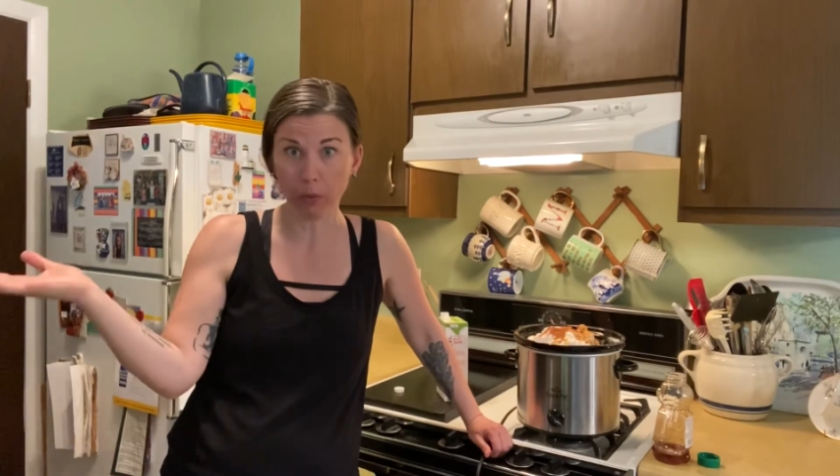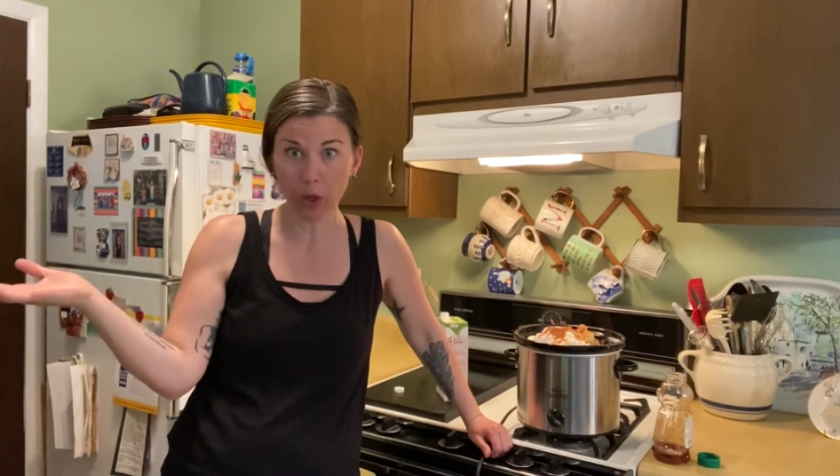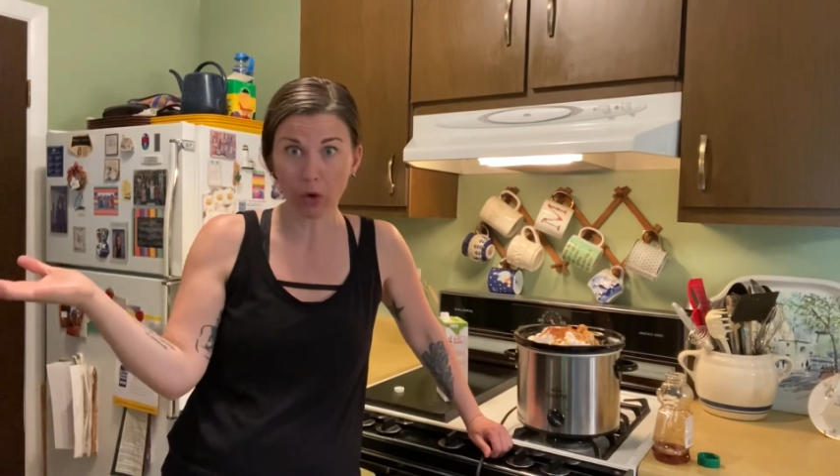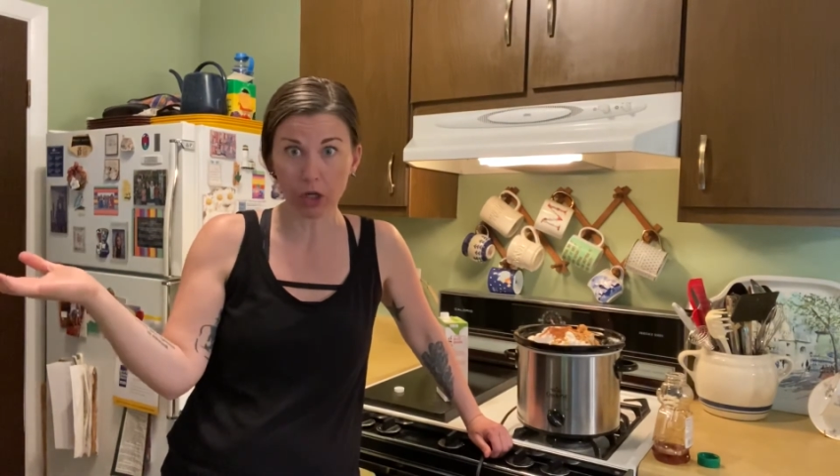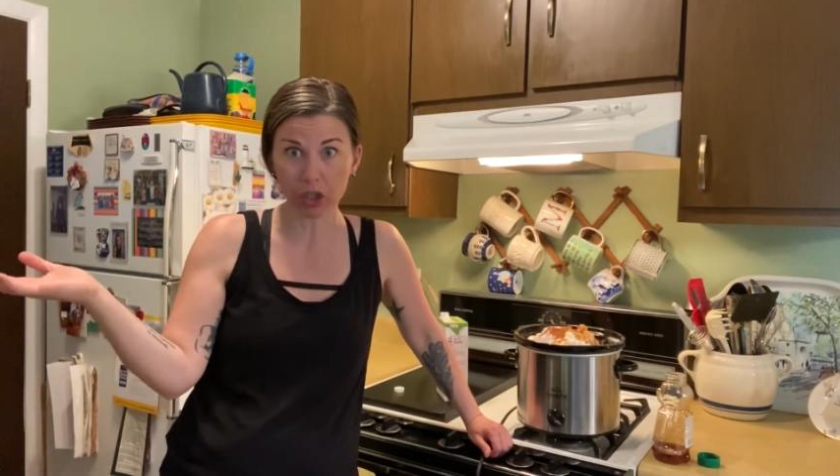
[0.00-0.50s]
we
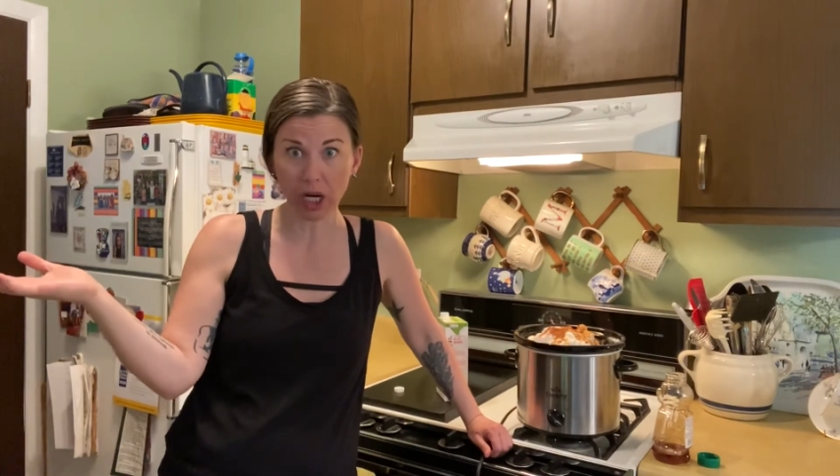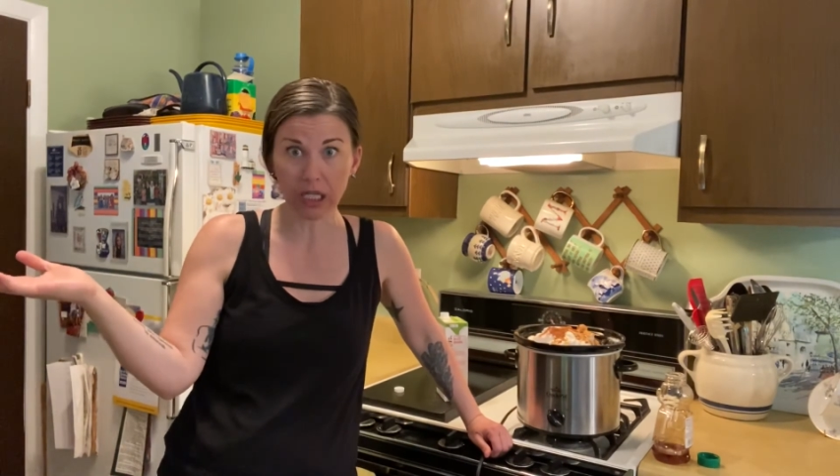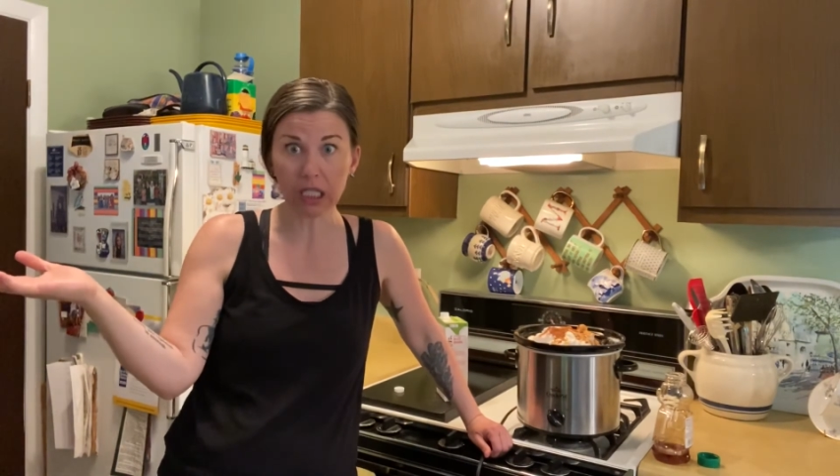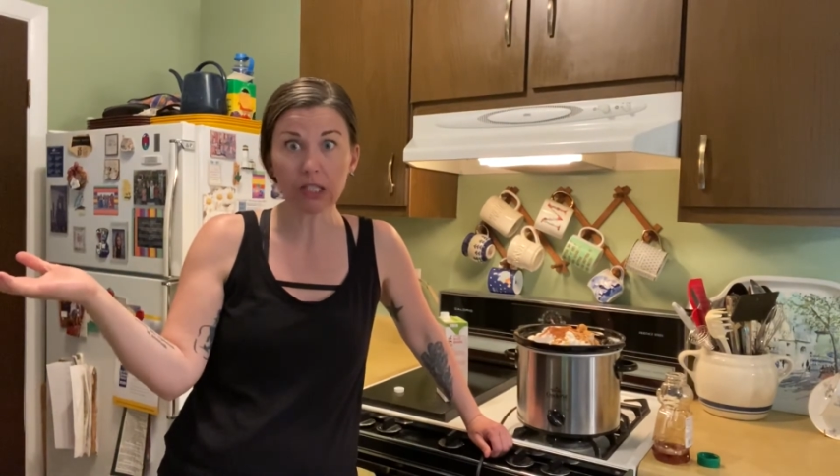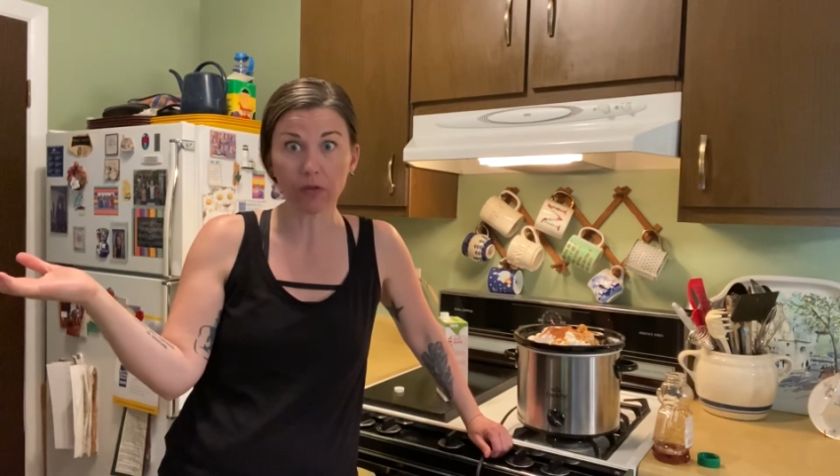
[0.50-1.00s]
ordered
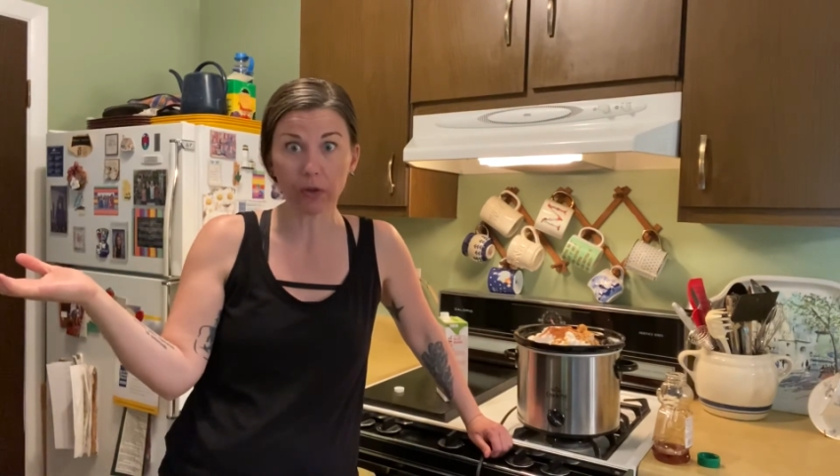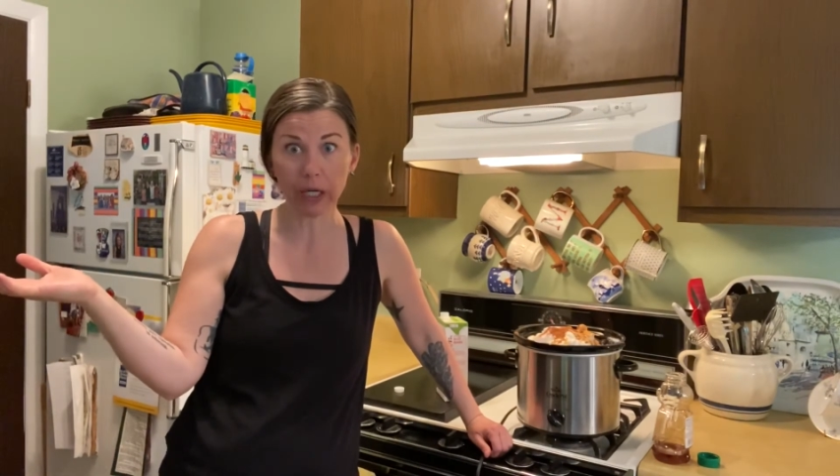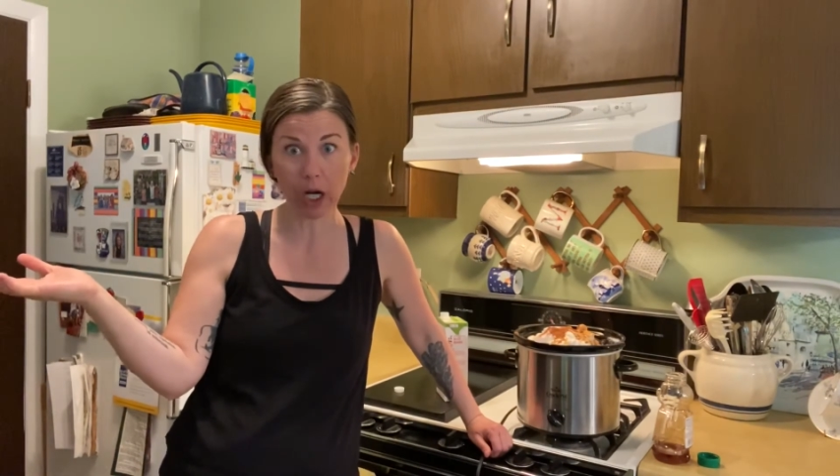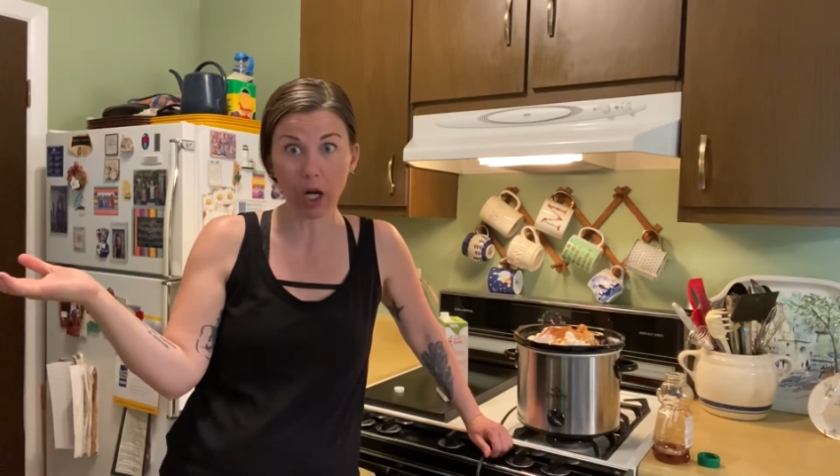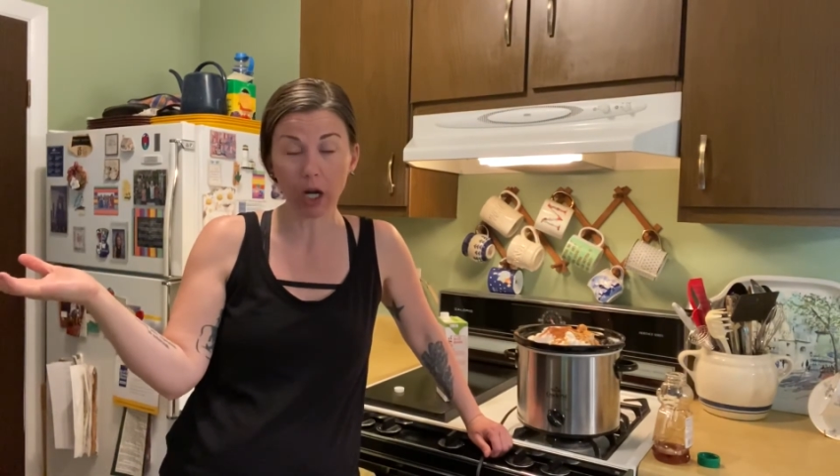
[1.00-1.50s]
Chinese food
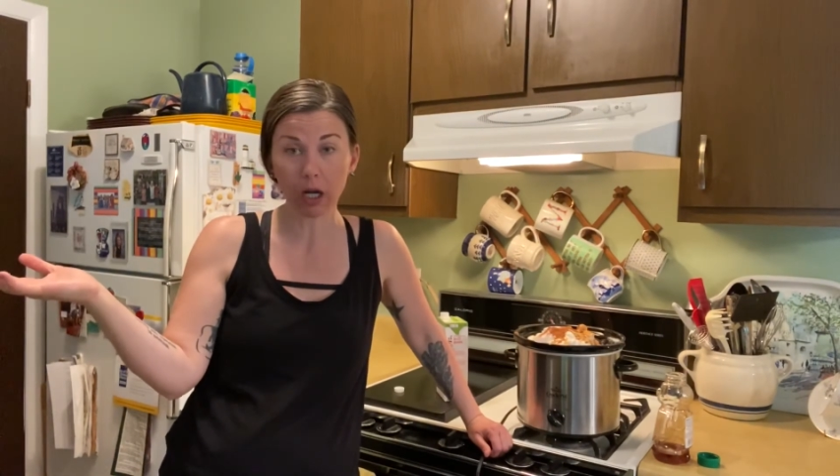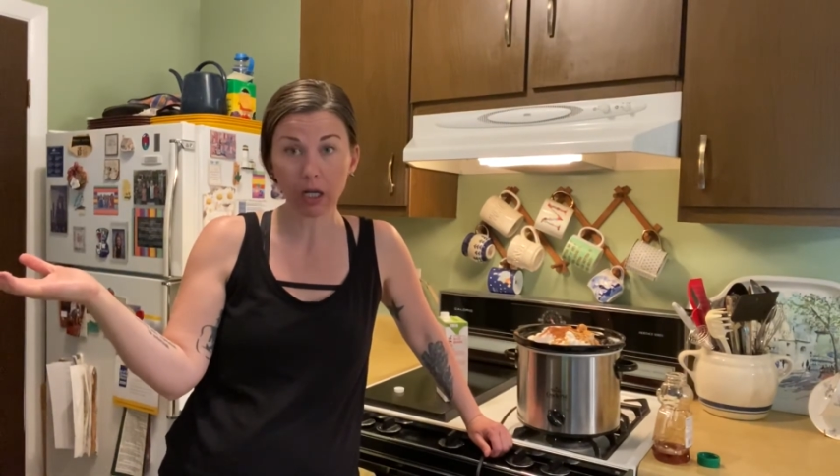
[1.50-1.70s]
here